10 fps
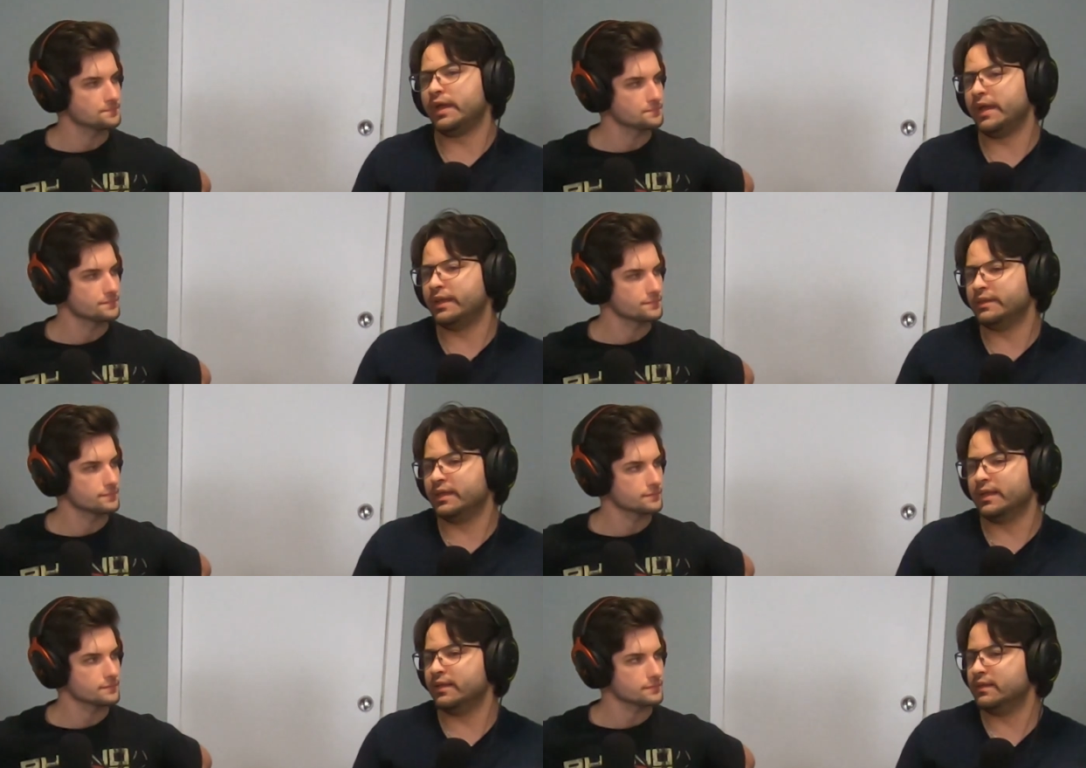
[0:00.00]
Speaker 1: And
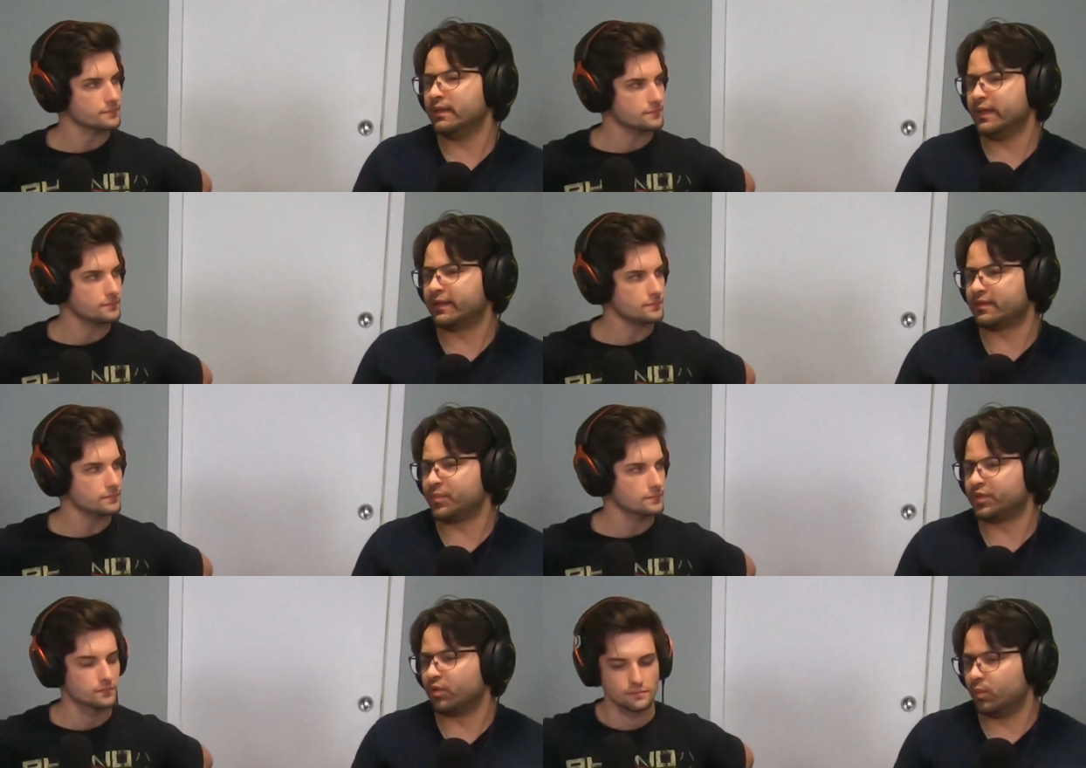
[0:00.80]
then the next
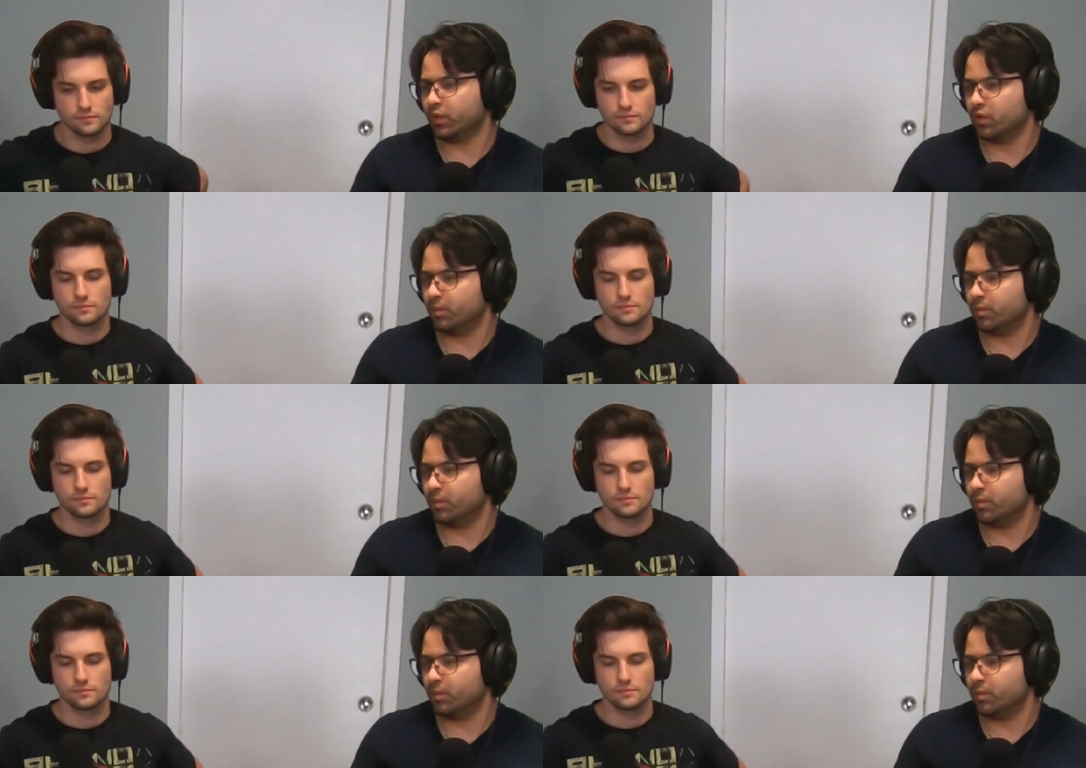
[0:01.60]
episode will